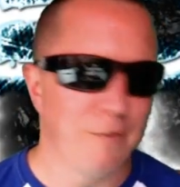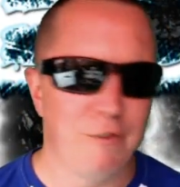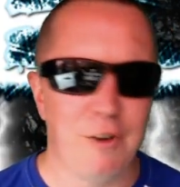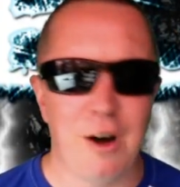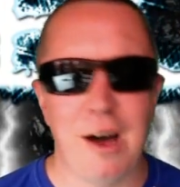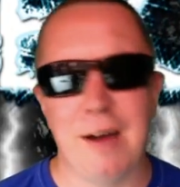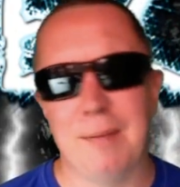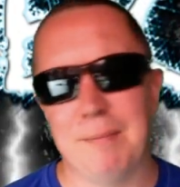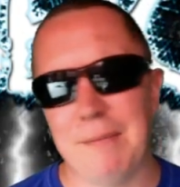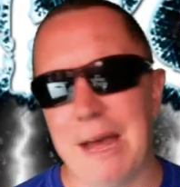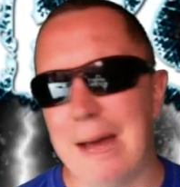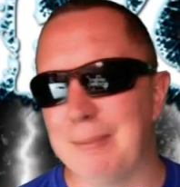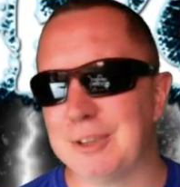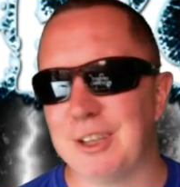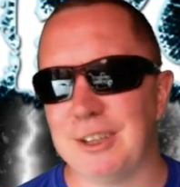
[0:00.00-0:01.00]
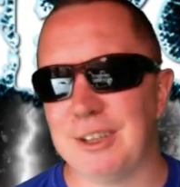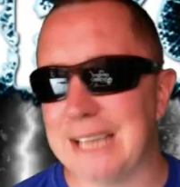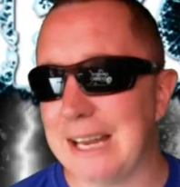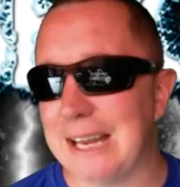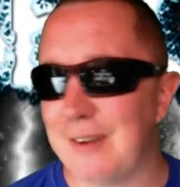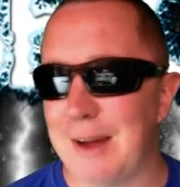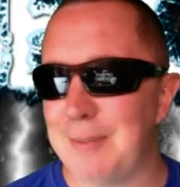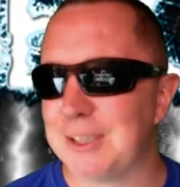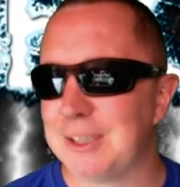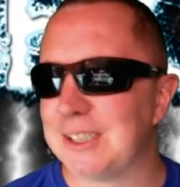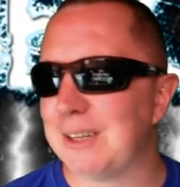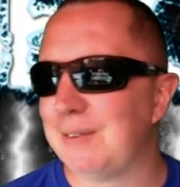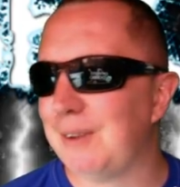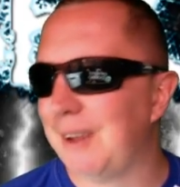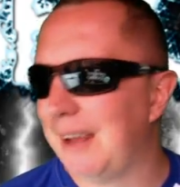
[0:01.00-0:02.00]
via apps like Telegram and
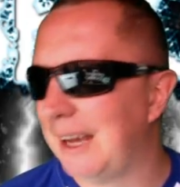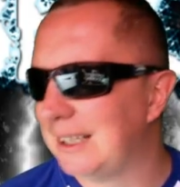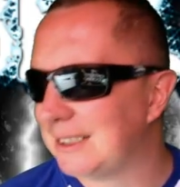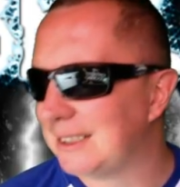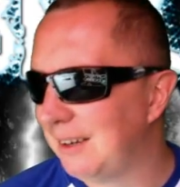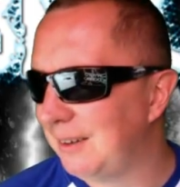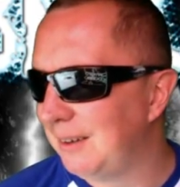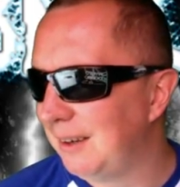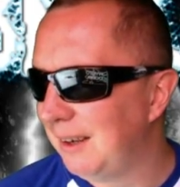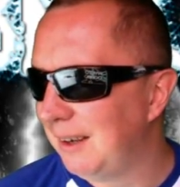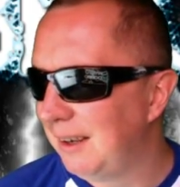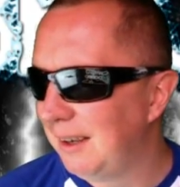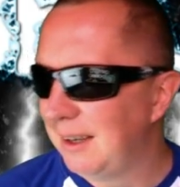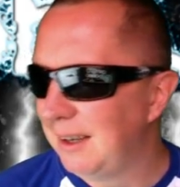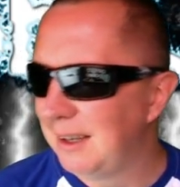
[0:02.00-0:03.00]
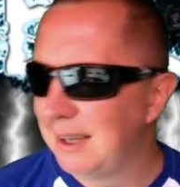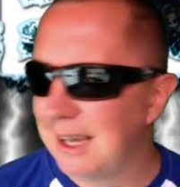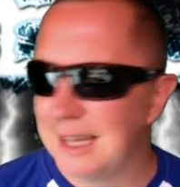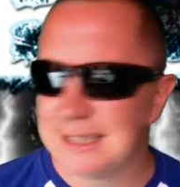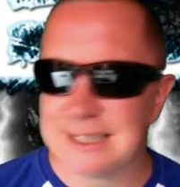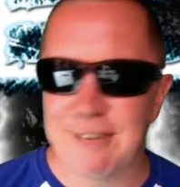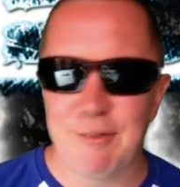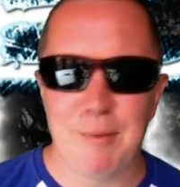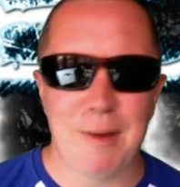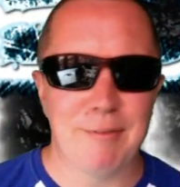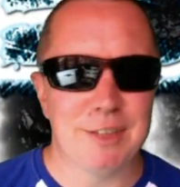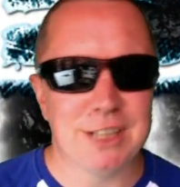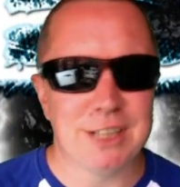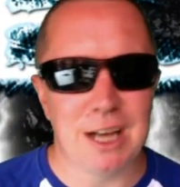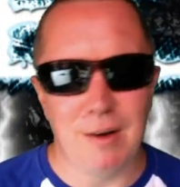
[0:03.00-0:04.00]
stuff like that. So yeah, 7
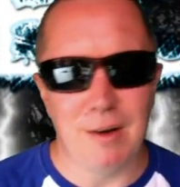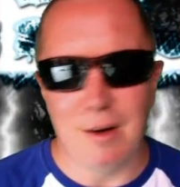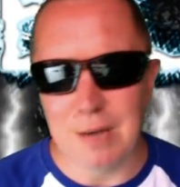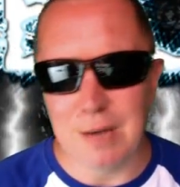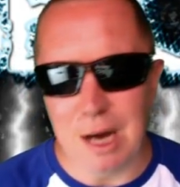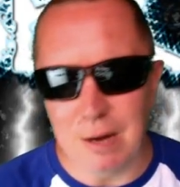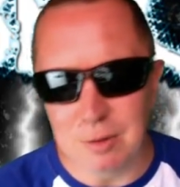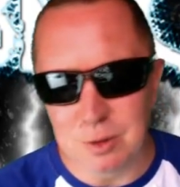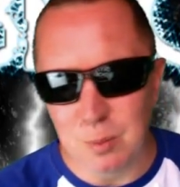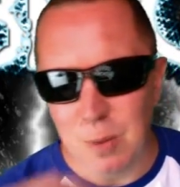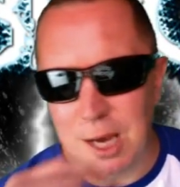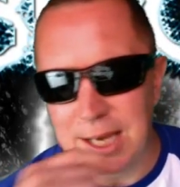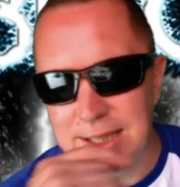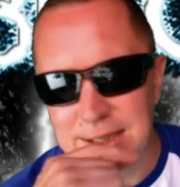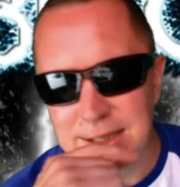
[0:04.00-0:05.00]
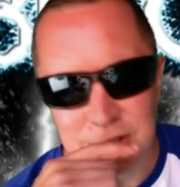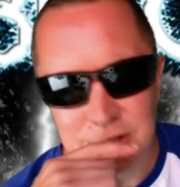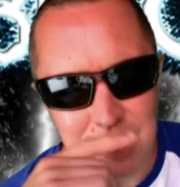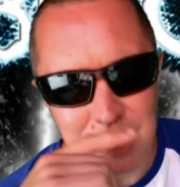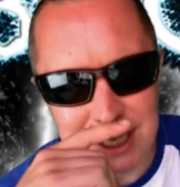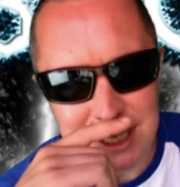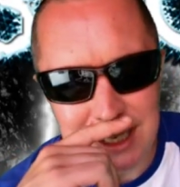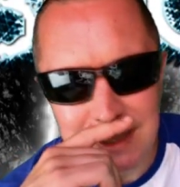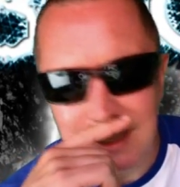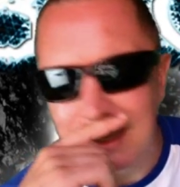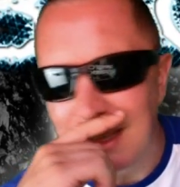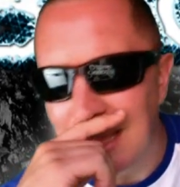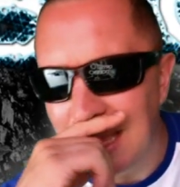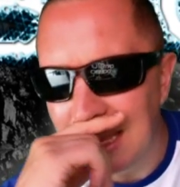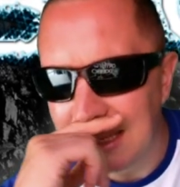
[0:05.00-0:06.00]
months ago I was well into trading
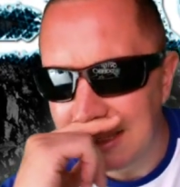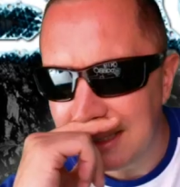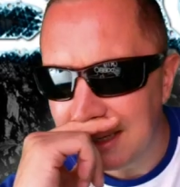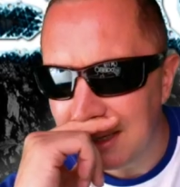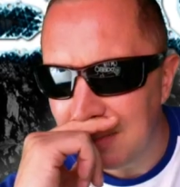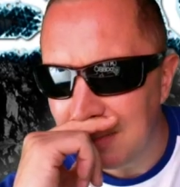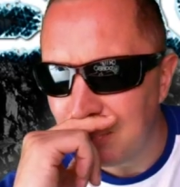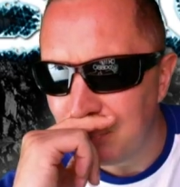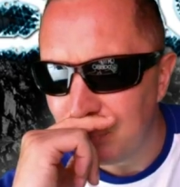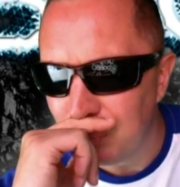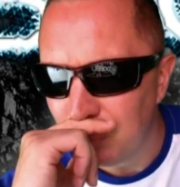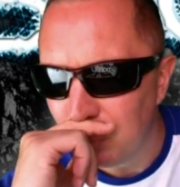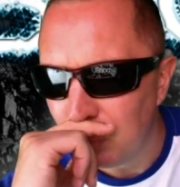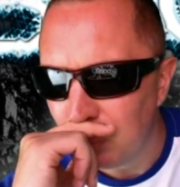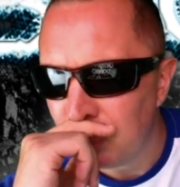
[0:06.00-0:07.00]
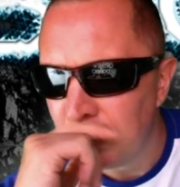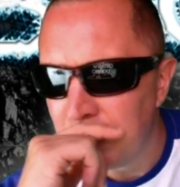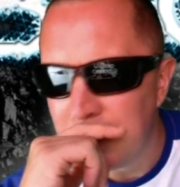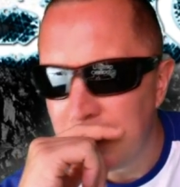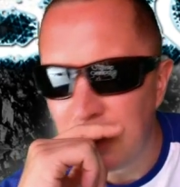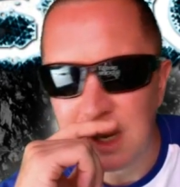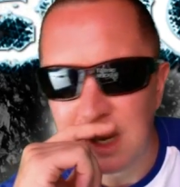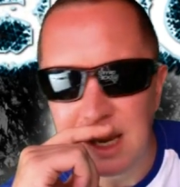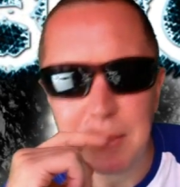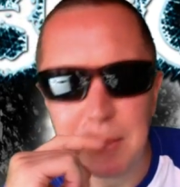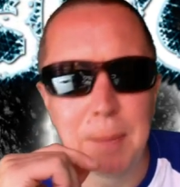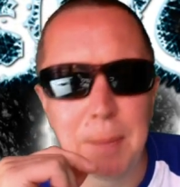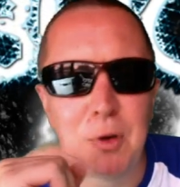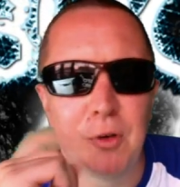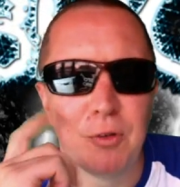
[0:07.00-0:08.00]
and building up
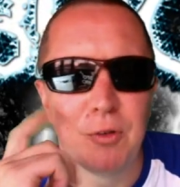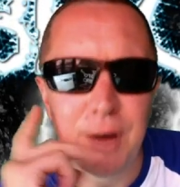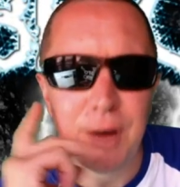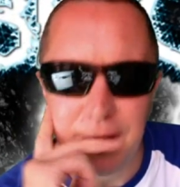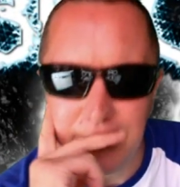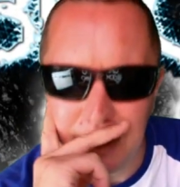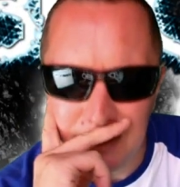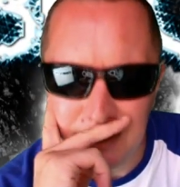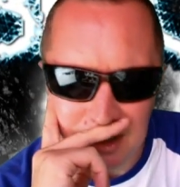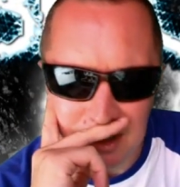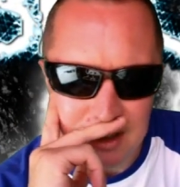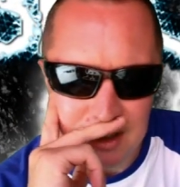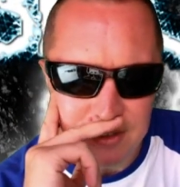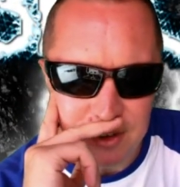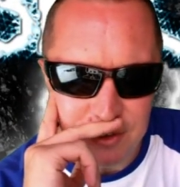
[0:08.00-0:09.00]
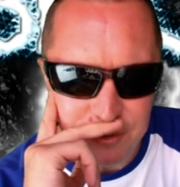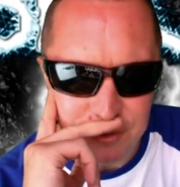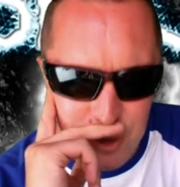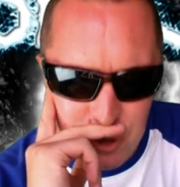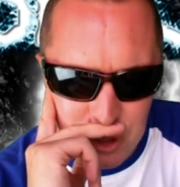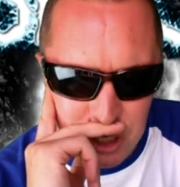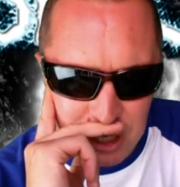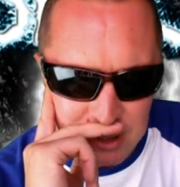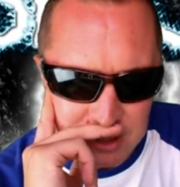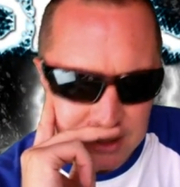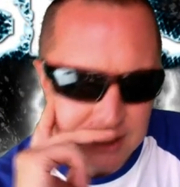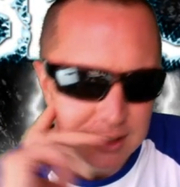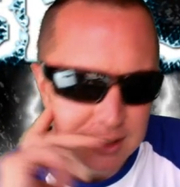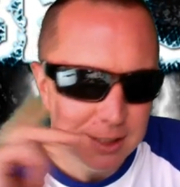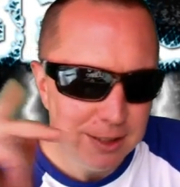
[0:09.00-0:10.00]
my portfolio for the future.
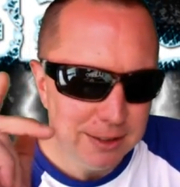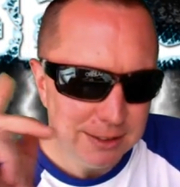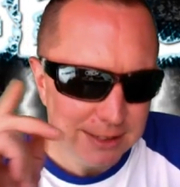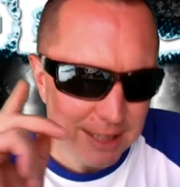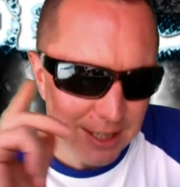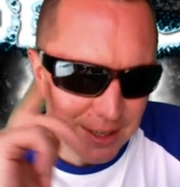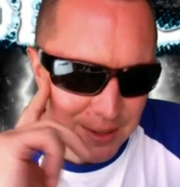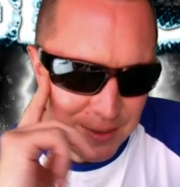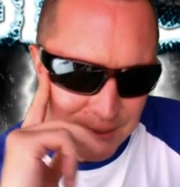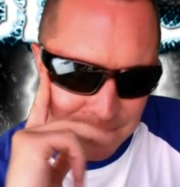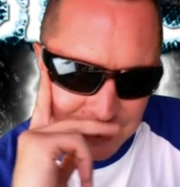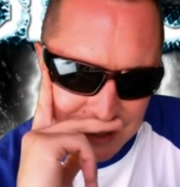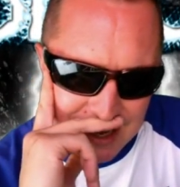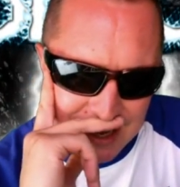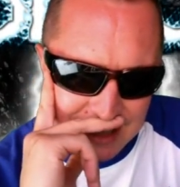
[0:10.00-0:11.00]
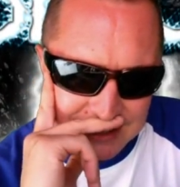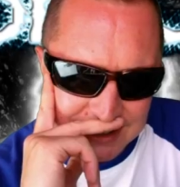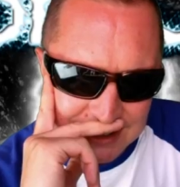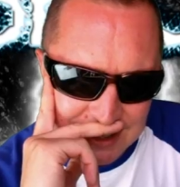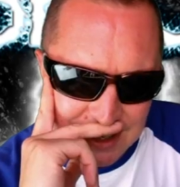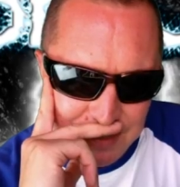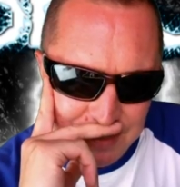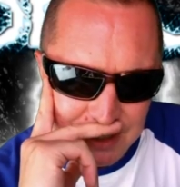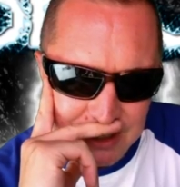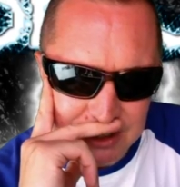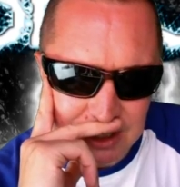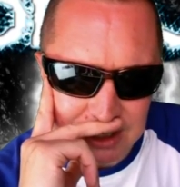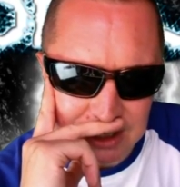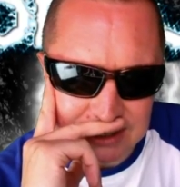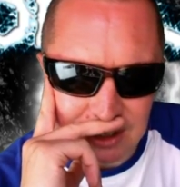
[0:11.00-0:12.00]
So yeah, it's
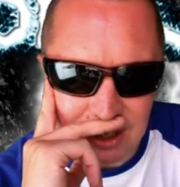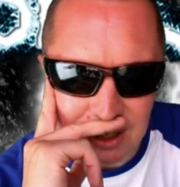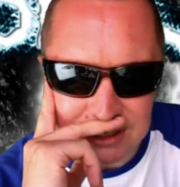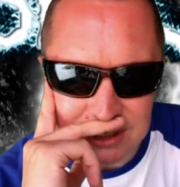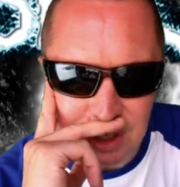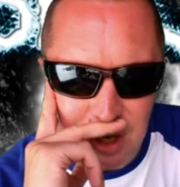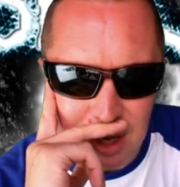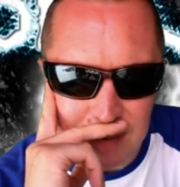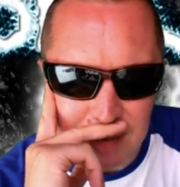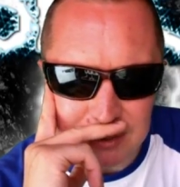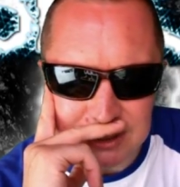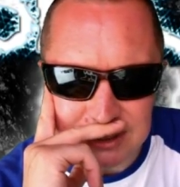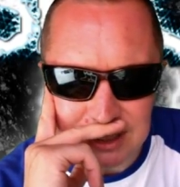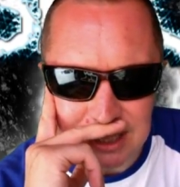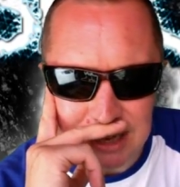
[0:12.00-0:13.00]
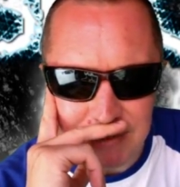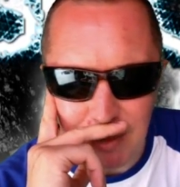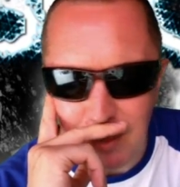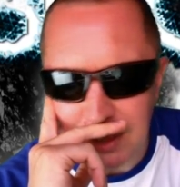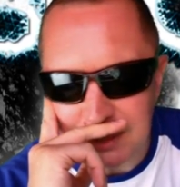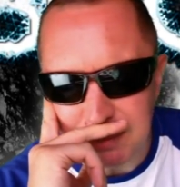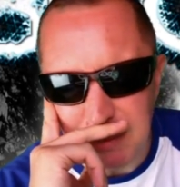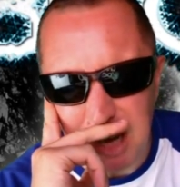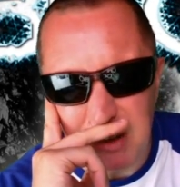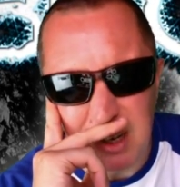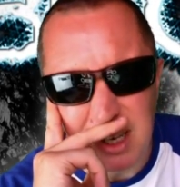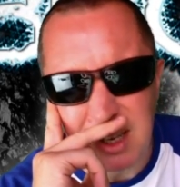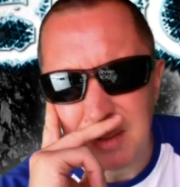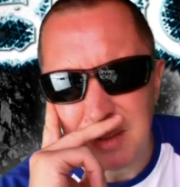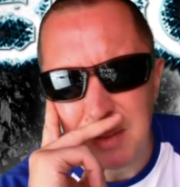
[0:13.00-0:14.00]
exciting times. Everyone's
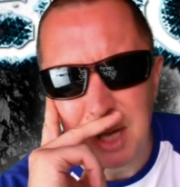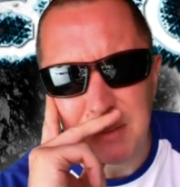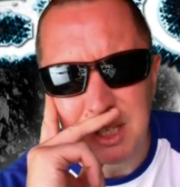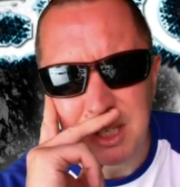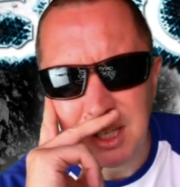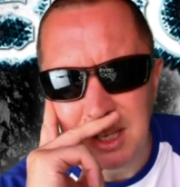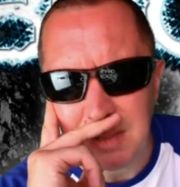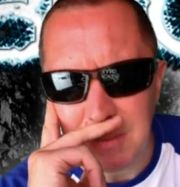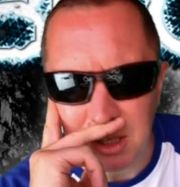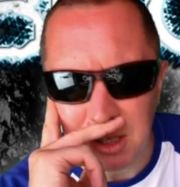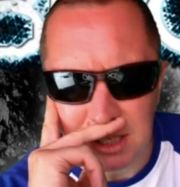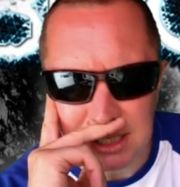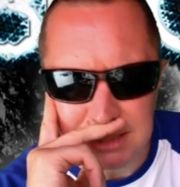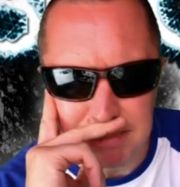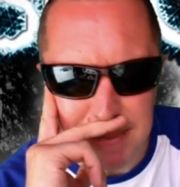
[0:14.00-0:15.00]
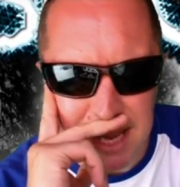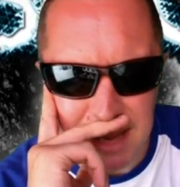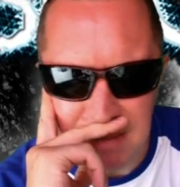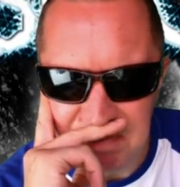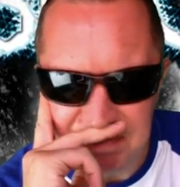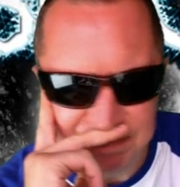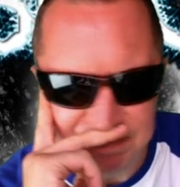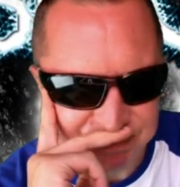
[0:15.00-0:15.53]
moaning at the moment that the market's bare.